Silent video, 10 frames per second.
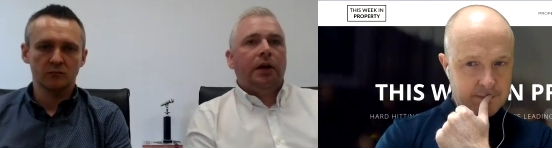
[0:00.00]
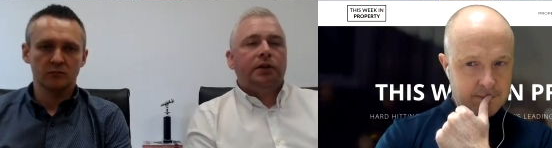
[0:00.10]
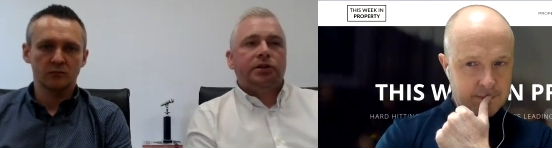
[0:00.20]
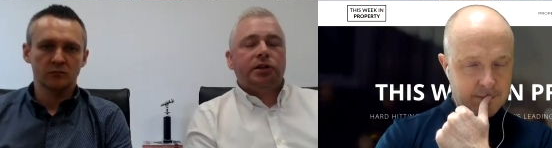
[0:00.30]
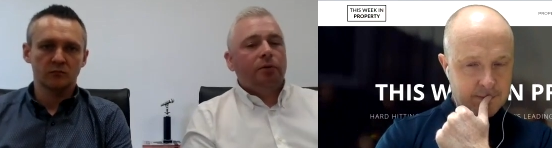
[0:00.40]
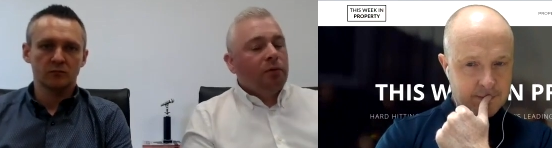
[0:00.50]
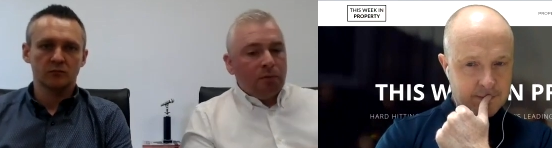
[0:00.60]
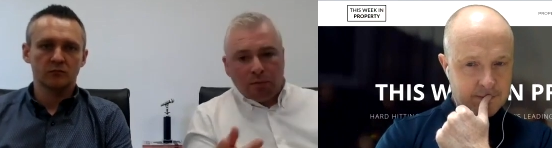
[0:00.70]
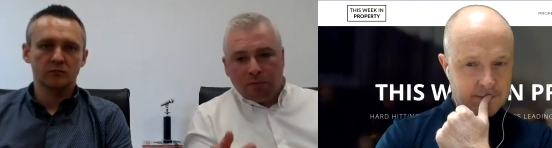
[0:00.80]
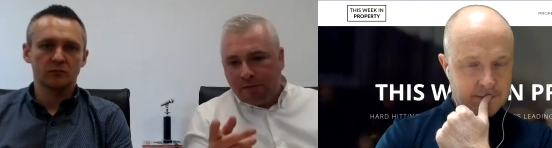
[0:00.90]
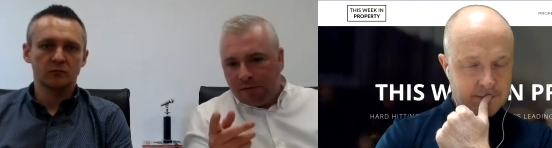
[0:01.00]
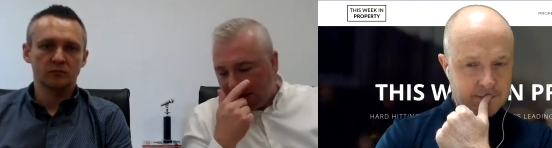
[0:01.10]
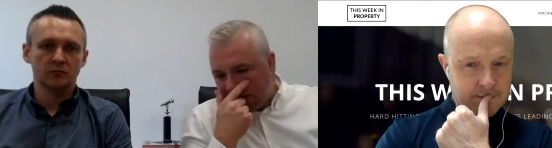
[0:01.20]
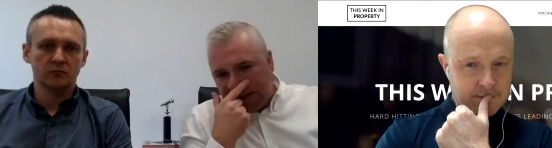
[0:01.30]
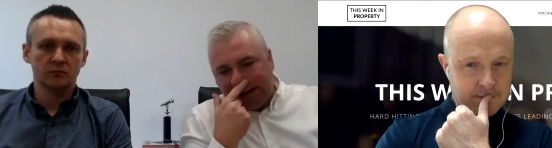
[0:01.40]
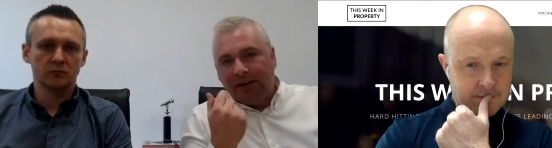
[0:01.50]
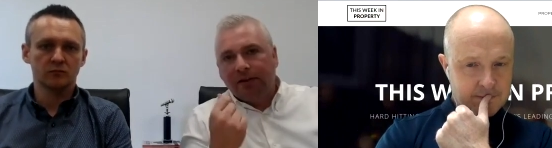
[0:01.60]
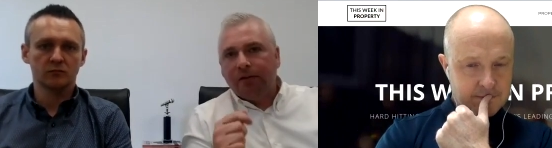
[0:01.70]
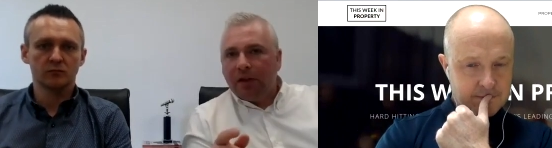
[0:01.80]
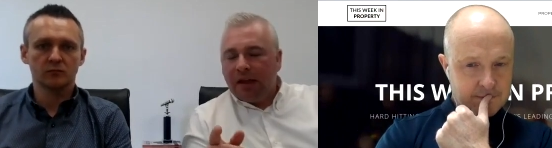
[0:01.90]
Speaker 1: so firstly,
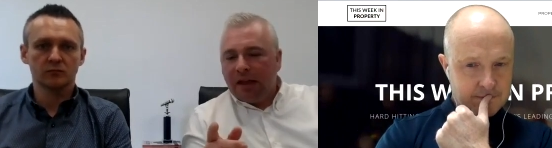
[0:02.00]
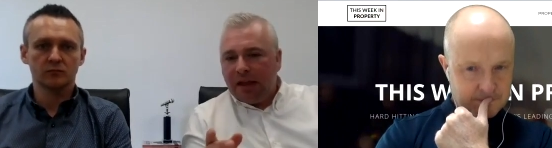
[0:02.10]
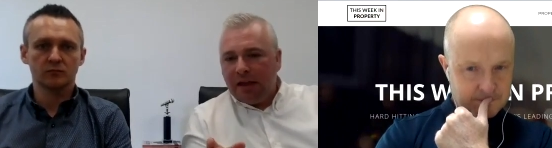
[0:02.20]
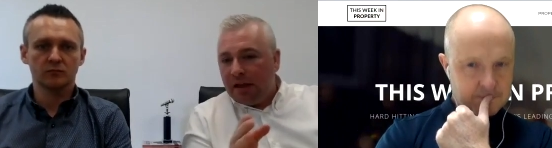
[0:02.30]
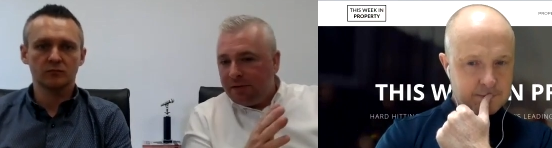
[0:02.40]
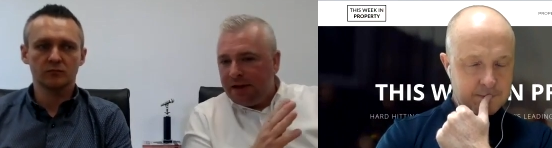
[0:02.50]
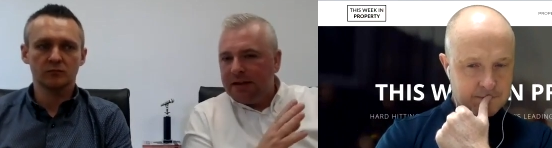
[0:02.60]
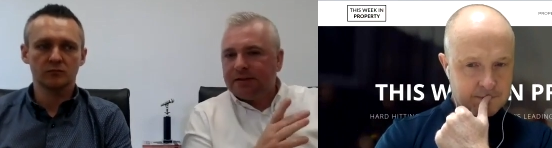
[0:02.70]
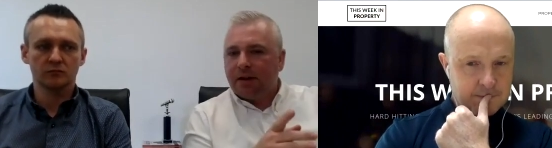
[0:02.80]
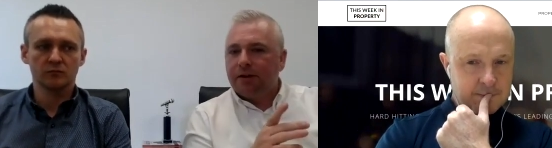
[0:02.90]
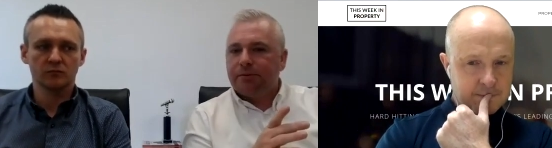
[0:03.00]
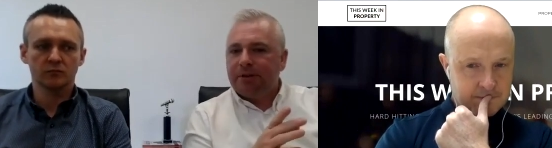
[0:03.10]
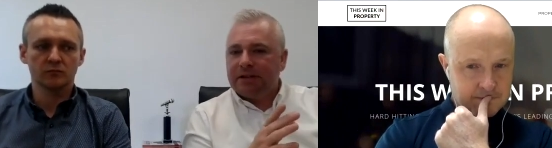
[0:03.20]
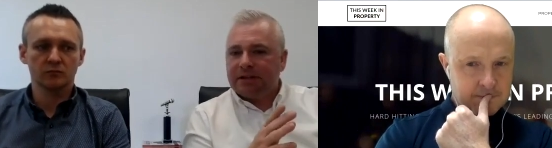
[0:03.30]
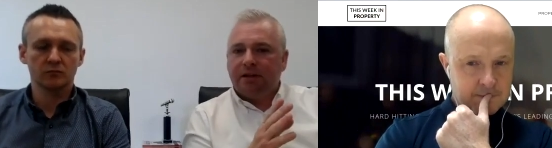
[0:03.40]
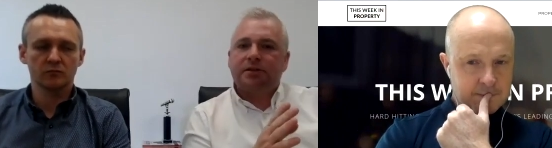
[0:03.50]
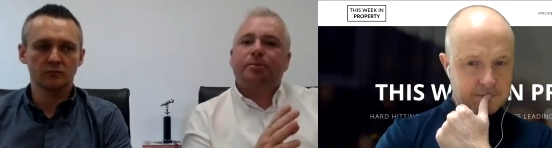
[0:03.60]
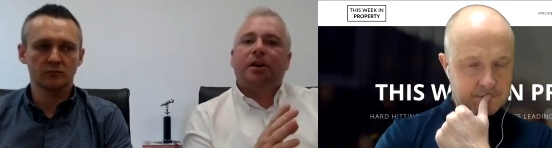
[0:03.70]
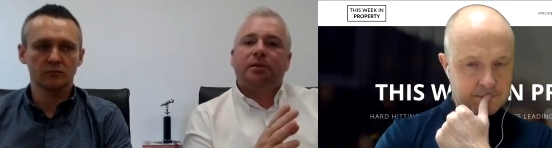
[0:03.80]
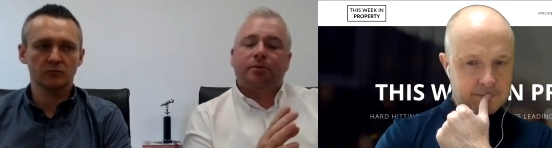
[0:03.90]
if it is going to be disturbed as
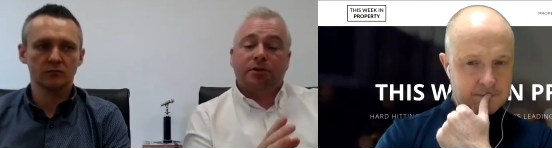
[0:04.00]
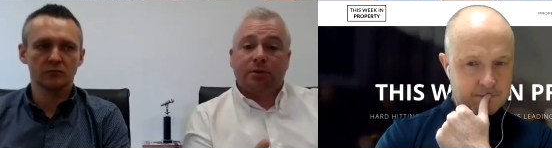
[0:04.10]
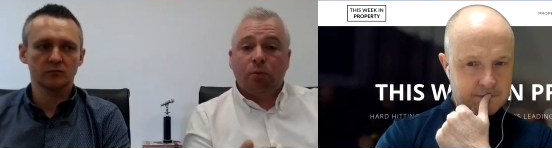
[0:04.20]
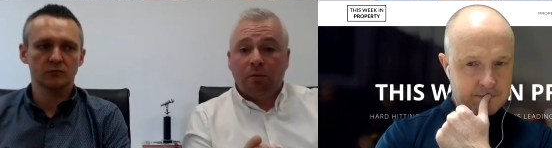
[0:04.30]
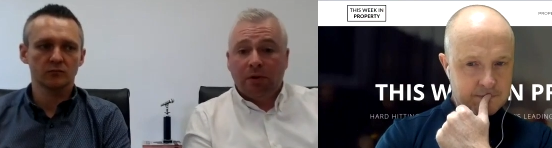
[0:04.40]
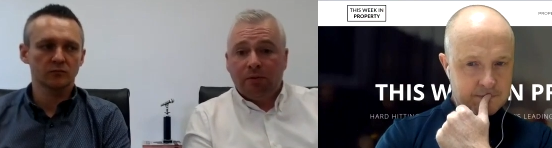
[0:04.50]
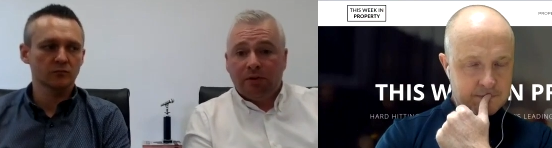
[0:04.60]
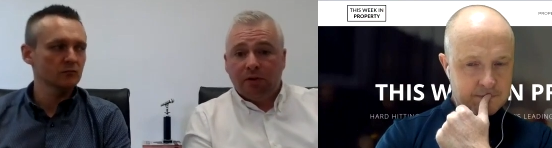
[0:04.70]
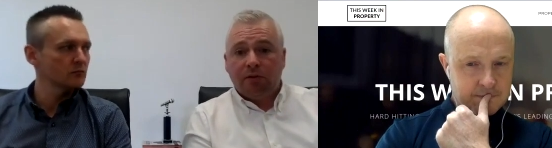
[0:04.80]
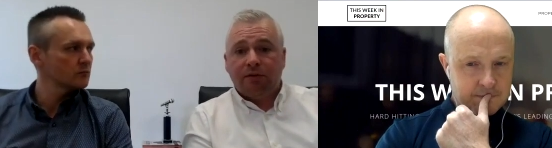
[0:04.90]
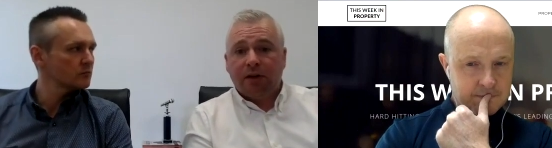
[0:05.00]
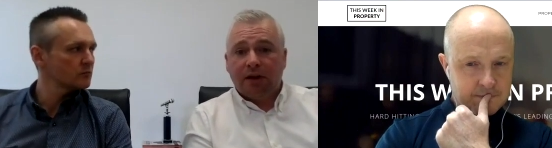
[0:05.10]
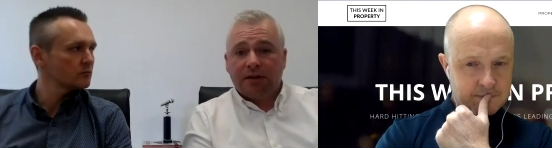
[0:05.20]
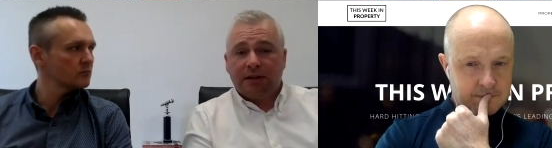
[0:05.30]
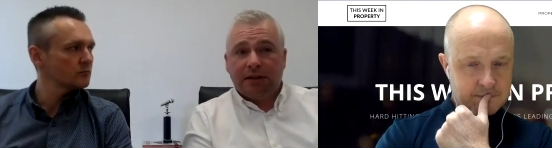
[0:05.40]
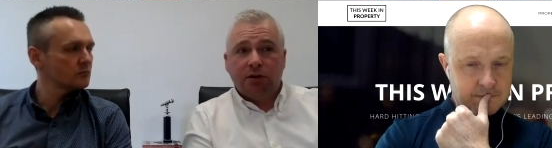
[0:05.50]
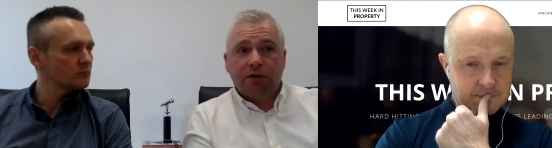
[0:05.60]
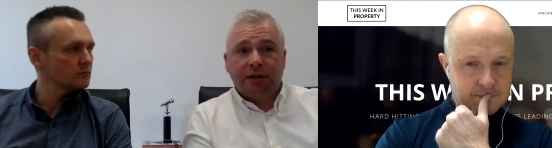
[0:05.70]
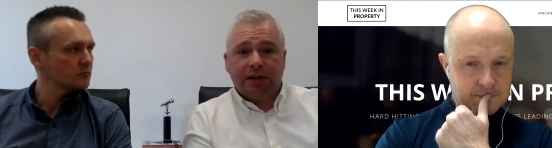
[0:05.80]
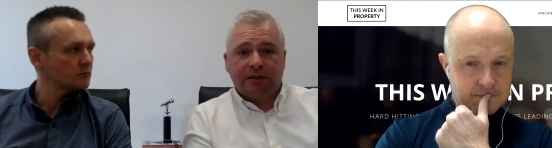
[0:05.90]
part of the project, what we would do first is
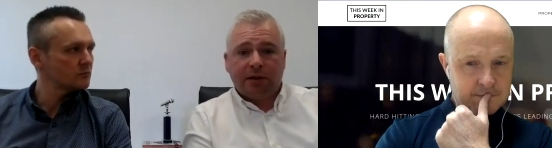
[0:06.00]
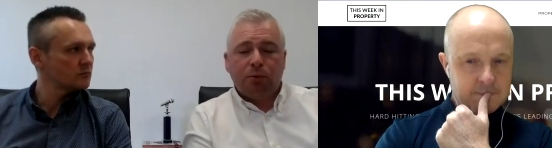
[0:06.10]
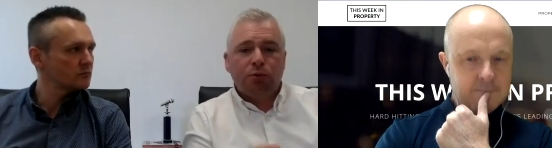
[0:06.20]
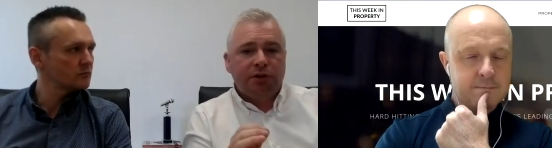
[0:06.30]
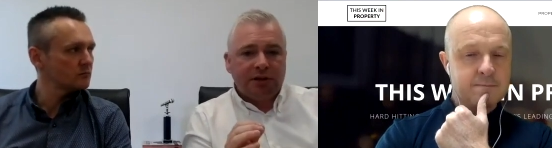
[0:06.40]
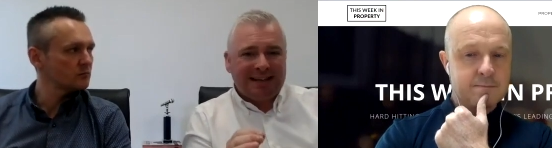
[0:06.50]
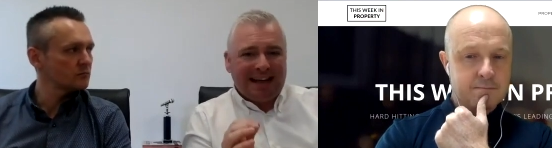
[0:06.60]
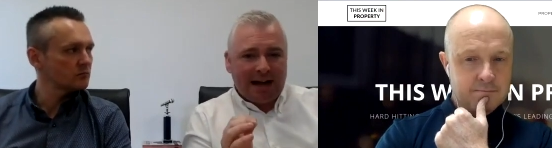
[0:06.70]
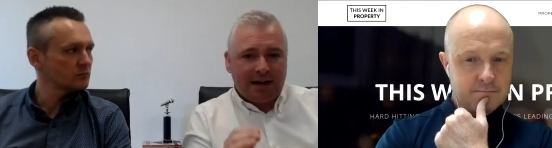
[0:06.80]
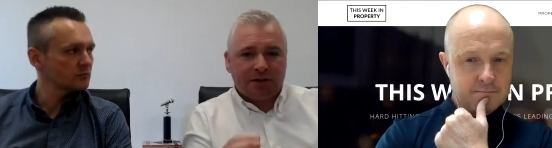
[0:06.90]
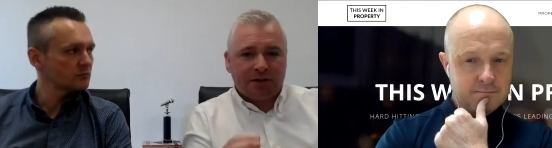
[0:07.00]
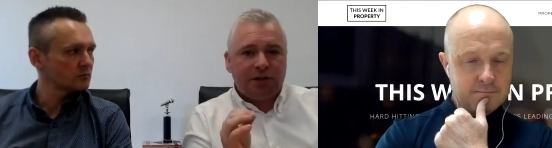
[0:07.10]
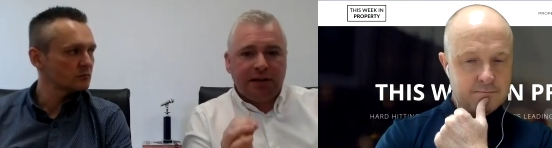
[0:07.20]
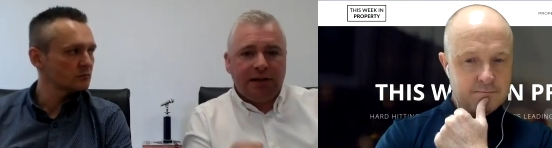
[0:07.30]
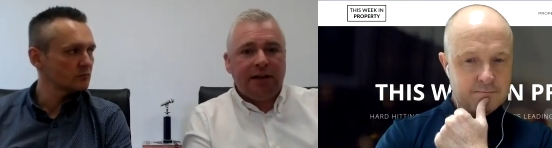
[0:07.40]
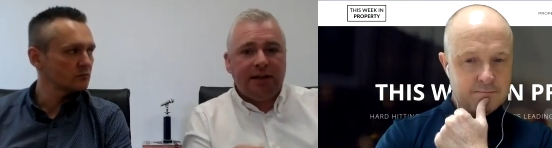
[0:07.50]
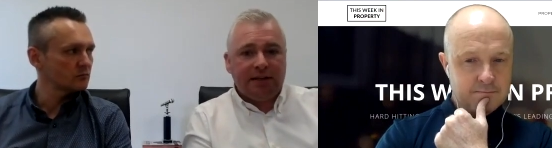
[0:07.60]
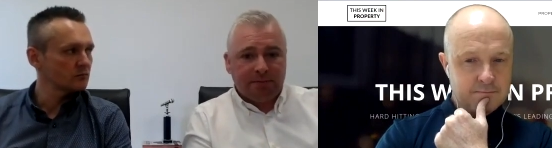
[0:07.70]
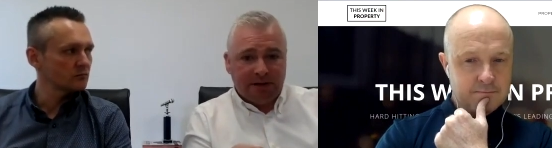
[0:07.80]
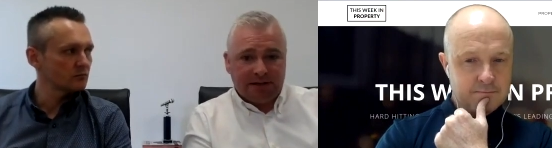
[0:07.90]
look at it and say, well, does it actually need
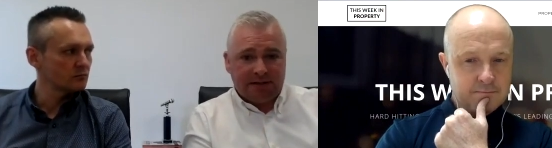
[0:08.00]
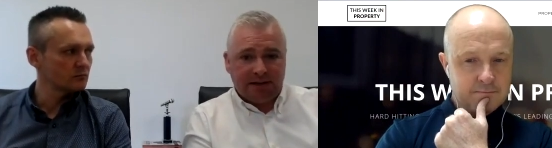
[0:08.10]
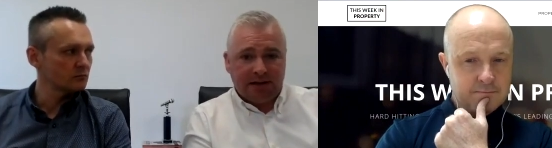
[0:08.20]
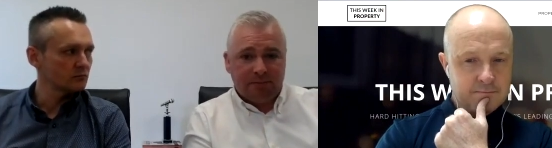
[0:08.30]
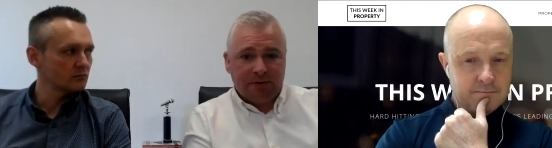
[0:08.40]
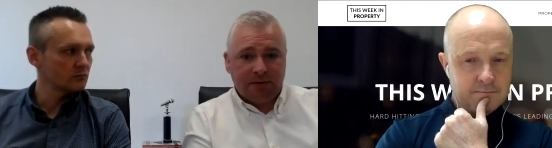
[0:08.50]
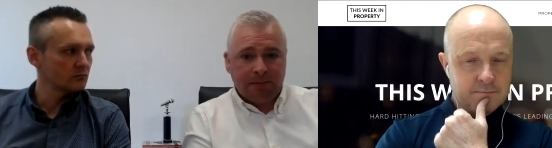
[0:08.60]
to be disturbed?